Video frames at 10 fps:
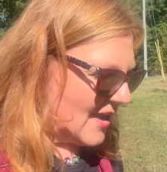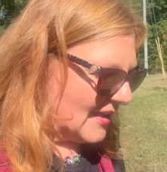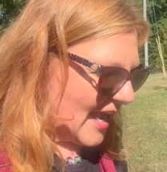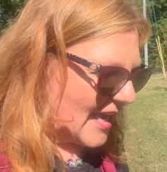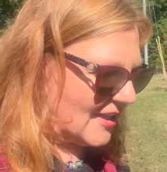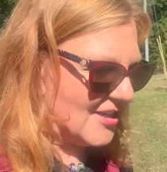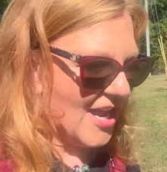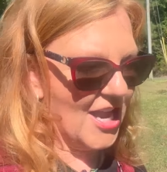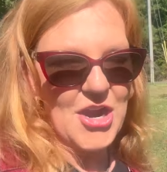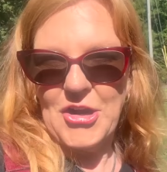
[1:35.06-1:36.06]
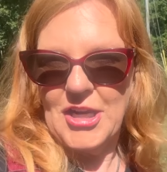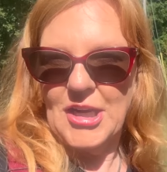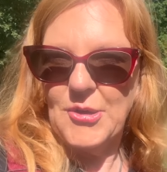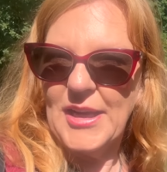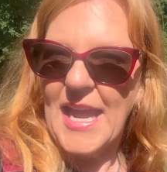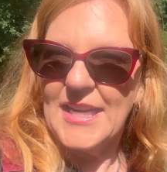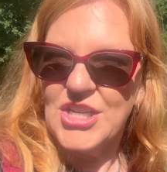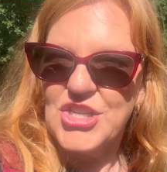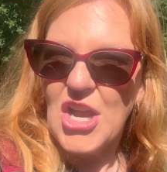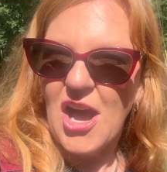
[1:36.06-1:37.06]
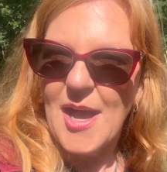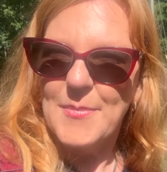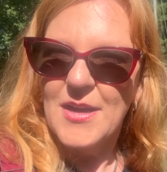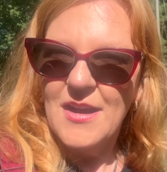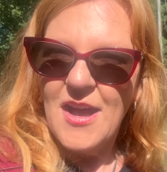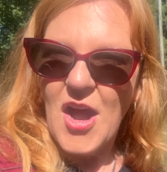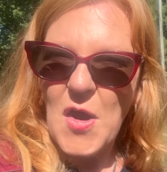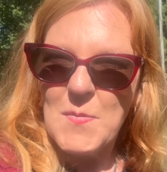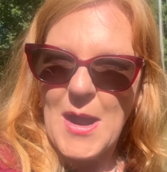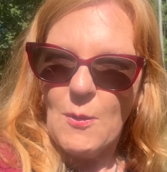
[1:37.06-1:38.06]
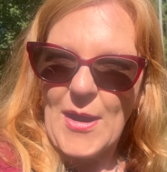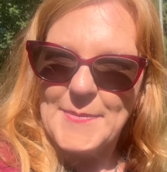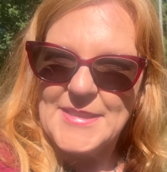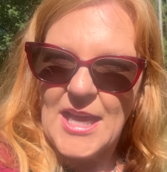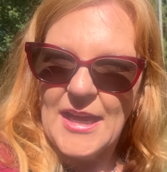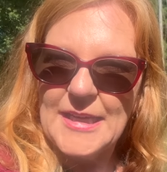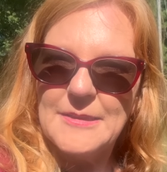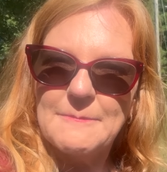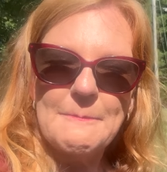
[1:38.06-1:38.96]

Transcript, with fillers: Kayla and I are going to create a shop on my website.